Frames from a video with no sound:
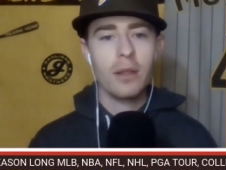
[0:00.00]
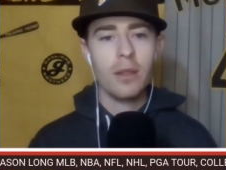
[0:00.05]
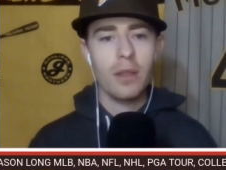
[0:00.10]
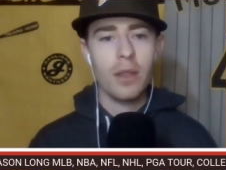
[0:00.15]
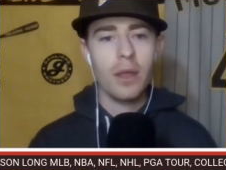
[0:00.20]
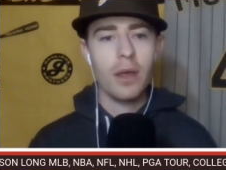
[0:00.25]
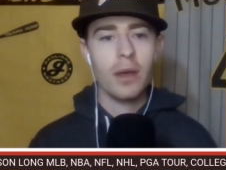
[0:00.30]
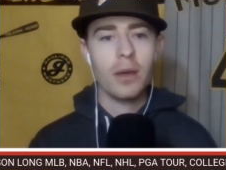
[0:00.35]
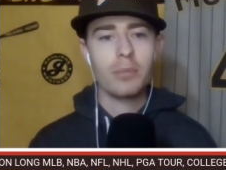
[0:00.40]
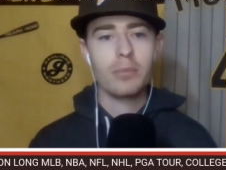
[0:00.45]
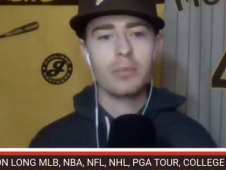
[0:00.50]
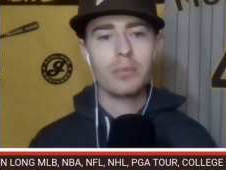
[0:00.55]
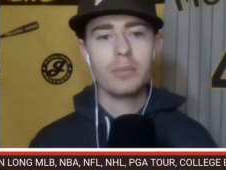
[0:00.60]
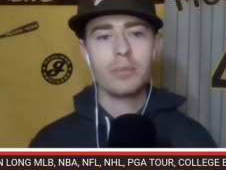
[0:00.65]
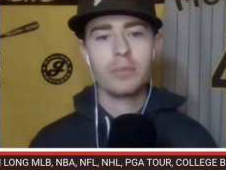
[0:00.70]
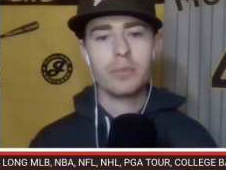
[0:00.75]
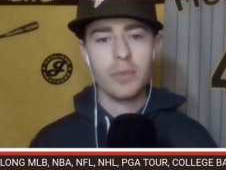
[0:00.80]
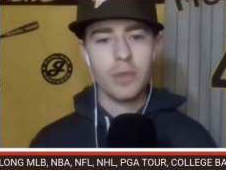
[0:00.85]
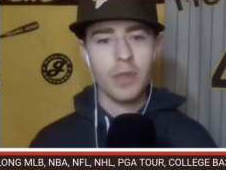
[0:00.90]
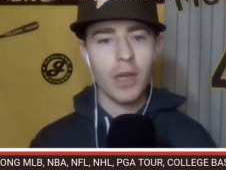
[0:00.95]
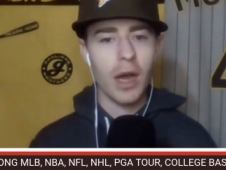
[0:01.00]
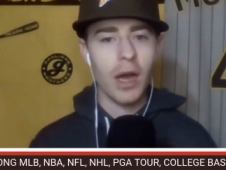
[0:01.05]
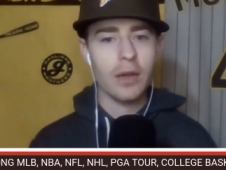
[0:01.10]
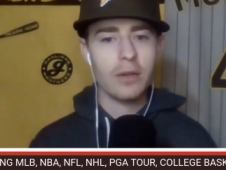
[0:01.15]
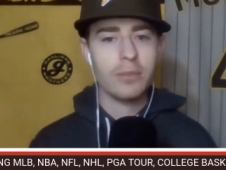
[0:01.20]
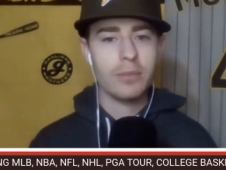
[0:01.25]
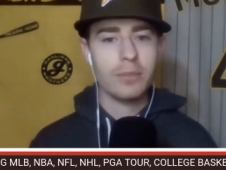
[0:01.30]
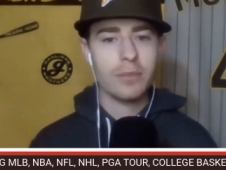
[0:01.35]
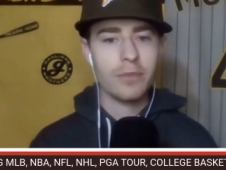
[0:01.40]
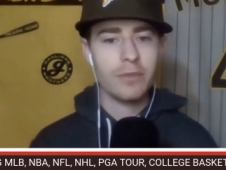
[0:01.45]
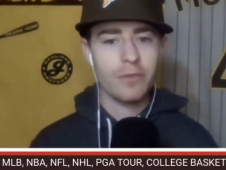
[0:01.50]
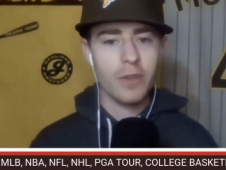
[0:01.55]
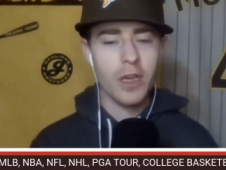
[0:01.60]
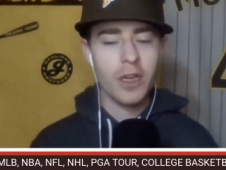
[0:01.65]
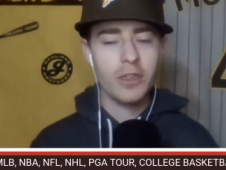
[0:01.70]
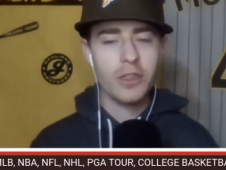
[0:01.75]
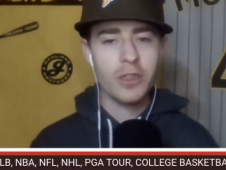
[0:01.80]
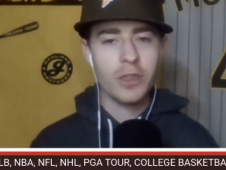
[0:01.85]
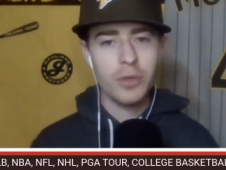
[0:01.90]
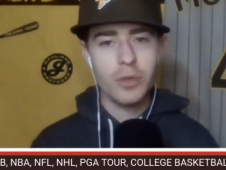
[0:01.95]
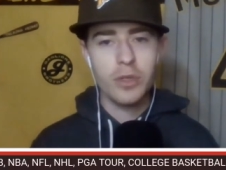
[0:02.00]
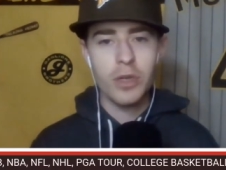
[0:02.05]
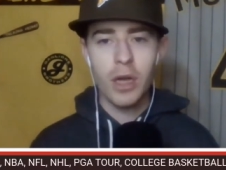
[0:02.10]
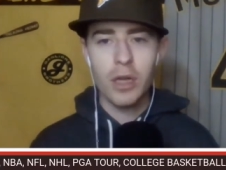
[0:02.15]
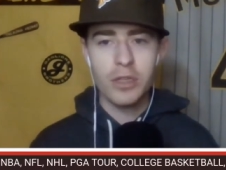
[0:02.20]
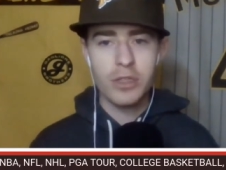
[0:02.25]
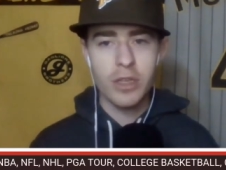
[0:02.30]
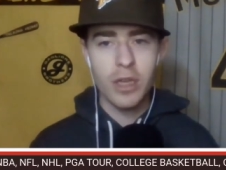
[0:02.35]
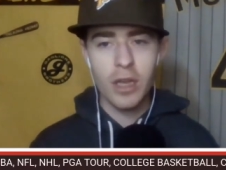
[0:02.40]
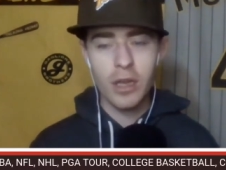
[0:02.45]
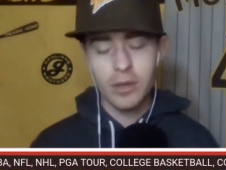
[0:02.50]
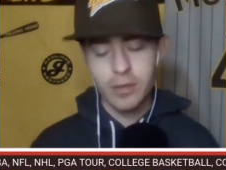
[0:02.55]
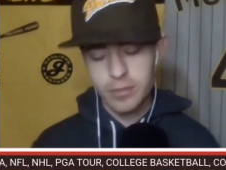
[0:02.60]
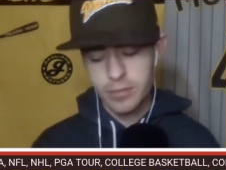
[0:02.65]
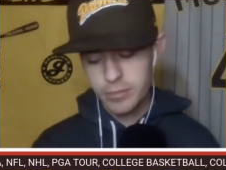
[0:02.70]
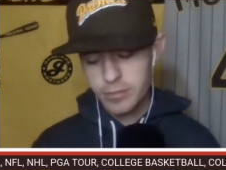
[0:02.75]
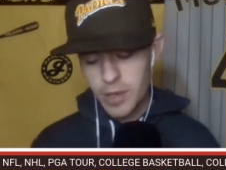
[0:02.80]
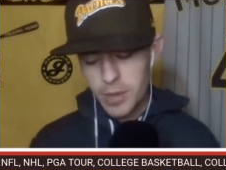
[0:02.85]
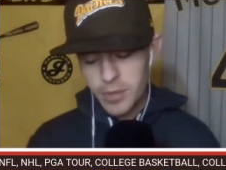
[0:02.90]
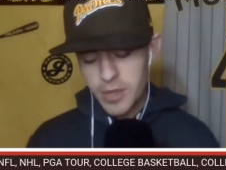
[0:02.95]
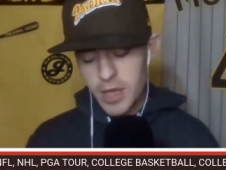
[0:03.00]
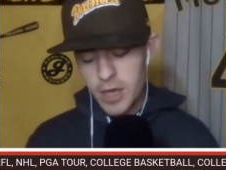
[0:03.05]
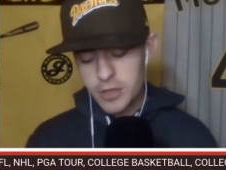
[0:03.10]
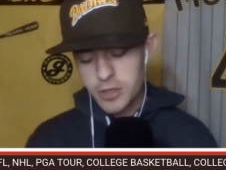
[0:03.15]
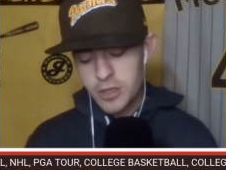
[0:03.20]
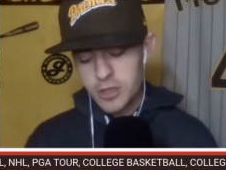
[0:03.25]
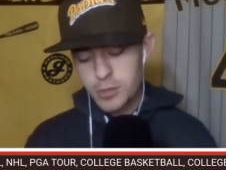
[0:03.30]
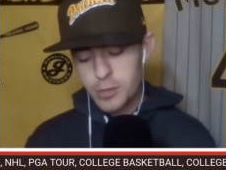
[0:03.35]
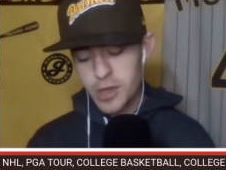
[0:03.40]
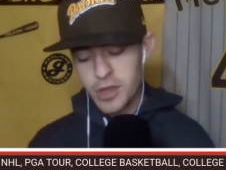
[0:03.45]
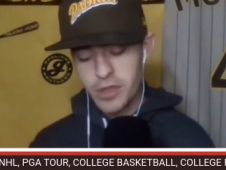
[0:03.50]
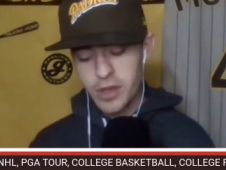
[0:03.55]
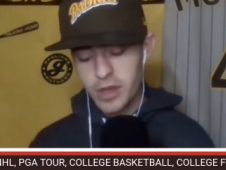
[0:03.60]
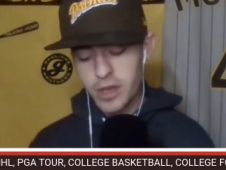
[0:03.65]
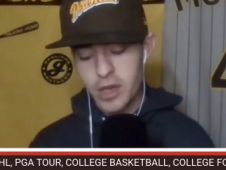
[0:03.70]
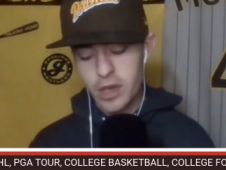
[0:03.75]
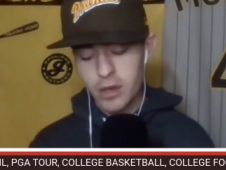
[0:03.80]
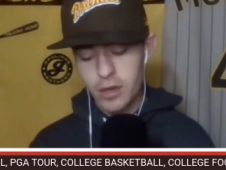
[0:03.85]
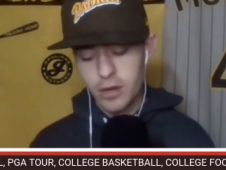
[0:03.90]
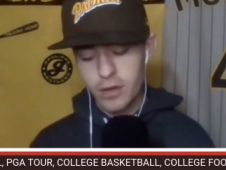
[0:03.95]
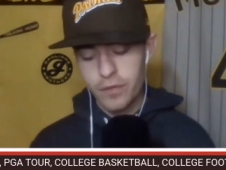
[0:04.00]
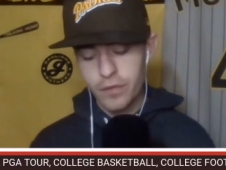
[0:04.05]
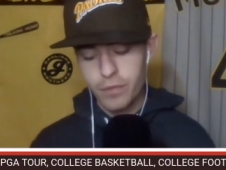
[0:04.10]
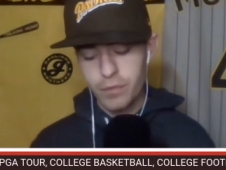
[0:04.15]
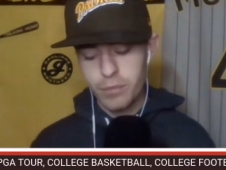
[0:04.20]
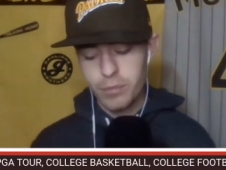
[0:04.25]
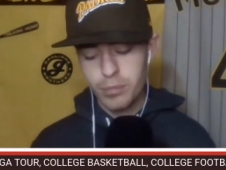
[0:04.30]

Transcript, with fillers: them not face Utah State. Maybe that's just me thinking of